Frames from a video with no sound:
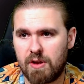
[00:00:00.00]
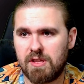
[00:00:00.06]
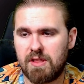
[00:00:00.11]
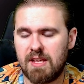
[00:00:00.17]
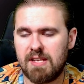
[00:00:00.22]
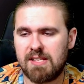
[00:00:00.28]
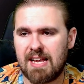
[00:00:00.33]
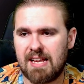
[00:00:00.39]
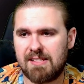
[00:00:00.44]

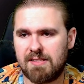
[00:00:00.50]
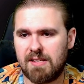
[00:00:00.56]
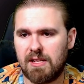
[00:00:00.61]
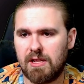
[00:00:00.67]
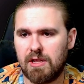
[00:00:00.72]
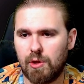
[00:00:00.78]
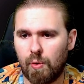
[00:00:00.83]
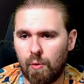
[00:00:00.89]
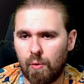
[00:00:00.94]
these as the
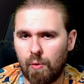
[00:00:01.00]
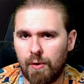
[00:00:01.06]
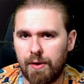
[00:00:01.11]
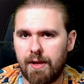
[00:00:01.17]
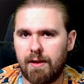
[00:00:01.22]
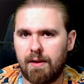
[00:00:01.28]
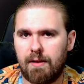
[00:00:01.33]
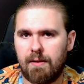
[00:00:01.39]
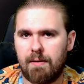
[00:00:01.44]

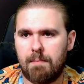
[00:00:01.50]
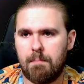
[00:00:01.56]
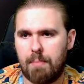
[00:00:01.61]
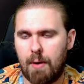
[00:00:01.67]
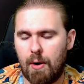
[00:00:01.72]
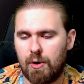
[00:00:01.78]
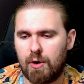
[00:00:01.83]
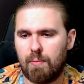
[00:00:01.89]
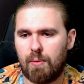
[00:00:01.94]
Lord
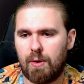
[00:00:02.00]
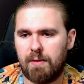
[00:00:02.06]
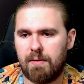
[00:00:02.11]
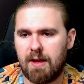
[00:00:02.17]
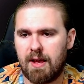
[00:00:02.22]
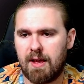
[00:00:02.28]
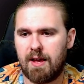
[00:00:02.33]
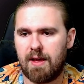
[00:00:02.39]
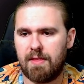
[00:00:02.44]
Pokemon,